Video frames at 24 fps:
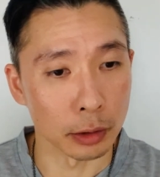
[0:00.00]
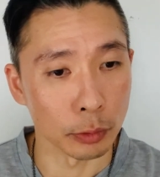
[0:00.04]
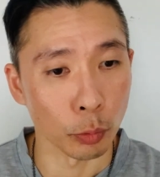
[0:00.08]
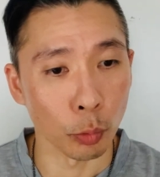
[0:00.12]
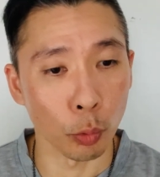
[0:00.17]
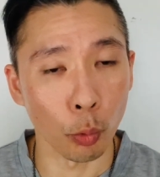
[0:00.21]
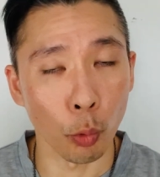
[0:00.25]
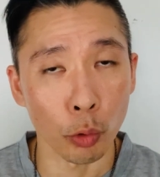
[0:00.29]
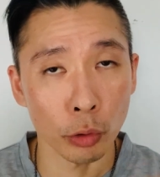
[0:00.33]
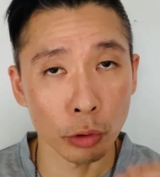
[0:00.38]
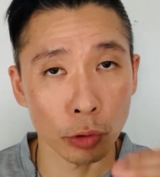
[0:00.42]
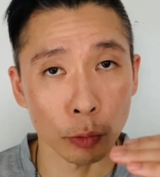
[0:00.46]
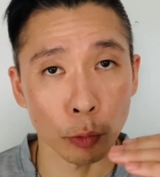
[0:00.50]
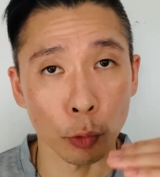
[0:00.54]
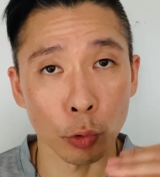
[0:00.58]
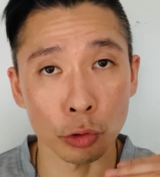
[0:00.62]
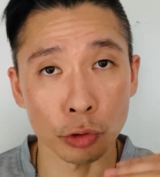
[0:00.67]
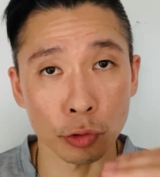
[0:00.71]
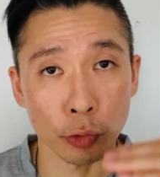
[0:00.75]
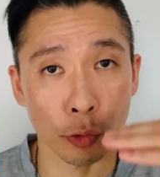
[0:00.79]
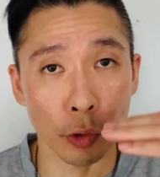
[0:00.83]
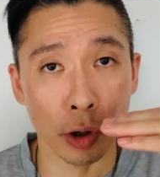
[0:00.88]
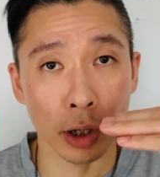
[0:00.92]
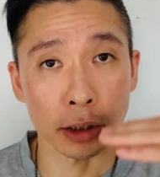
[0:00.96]
water
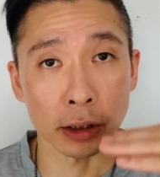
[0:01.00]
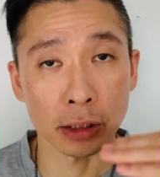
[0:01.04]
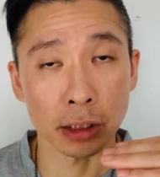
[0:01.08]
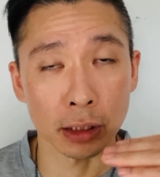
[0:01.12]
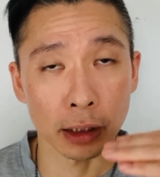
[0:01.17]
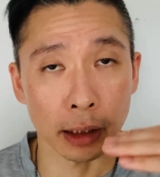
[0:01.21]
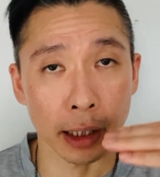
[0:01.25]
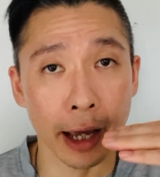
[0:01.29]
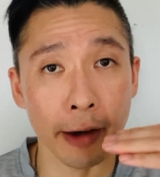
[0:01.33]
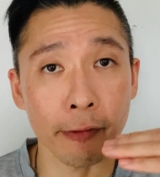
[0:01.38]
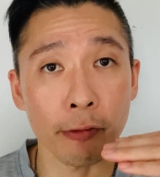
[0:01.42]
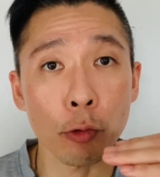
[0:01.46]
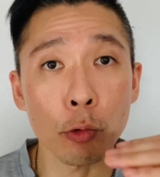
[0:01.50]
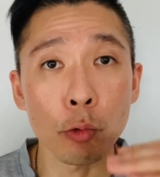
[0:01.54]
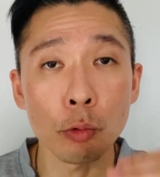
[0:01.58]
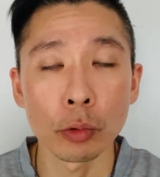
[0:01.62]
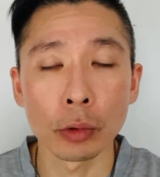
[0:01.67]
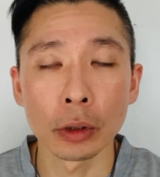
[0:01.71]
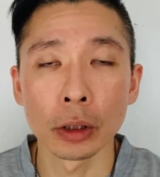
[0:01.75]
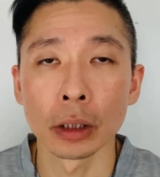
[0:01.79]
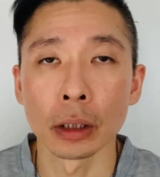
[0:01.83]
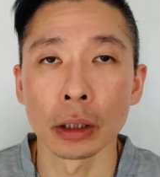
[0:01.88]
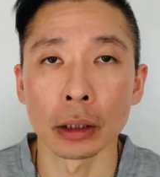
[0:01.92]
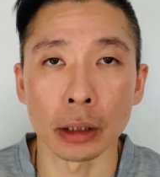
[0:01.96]
rising level.
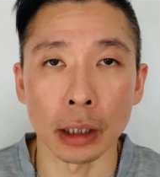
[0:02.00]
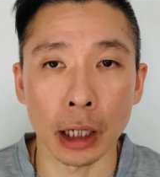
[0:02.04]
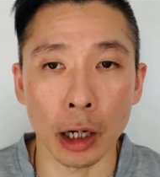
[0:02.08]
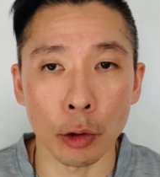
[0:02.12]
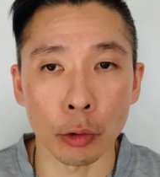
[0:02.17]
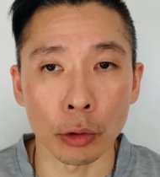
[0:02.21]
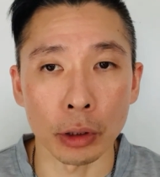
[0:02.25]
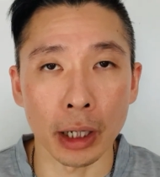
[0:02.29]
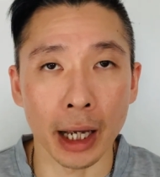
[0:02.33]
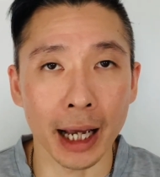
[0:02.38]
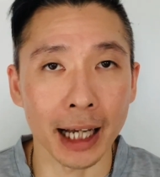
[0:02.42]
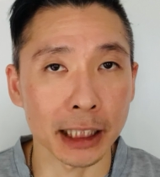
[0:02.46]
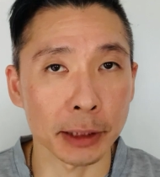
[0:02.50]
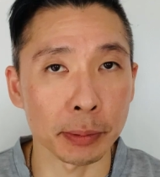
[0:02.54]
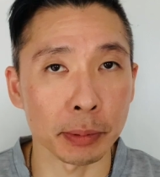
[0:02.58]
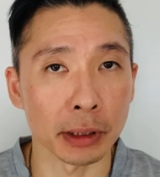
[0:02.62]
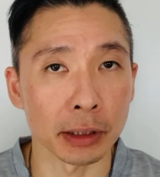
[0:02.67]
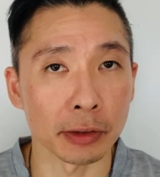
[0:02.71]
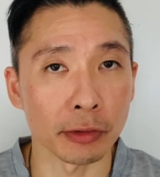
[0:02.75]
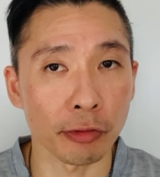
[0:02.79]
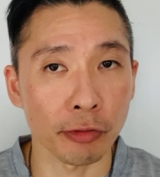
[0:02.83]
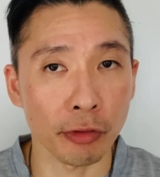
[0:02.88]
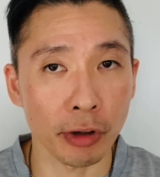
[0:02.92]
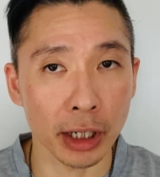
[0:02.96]
Now it has been
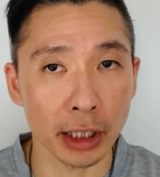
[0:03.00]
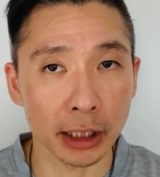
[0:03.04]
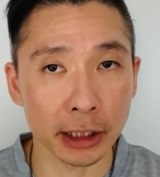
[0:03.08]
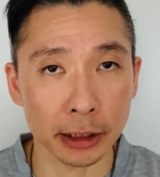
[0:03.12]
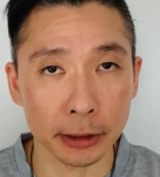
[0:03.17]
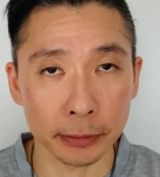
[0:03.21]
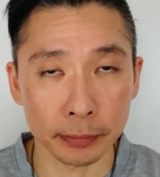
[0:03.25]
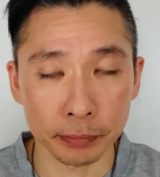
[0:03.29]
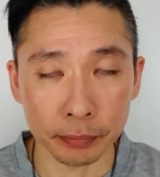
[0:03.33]
faced